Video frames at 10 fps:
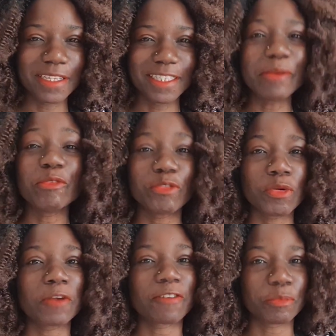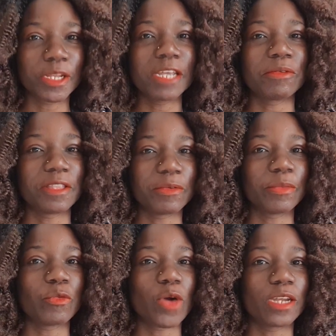Some of you are familiar with the
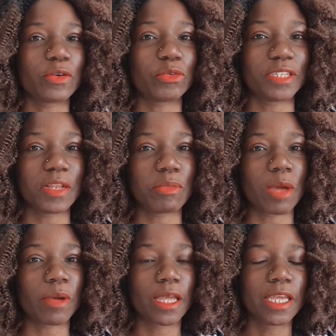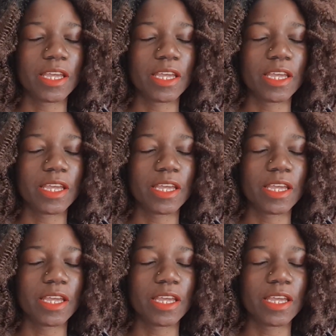word hotel mama.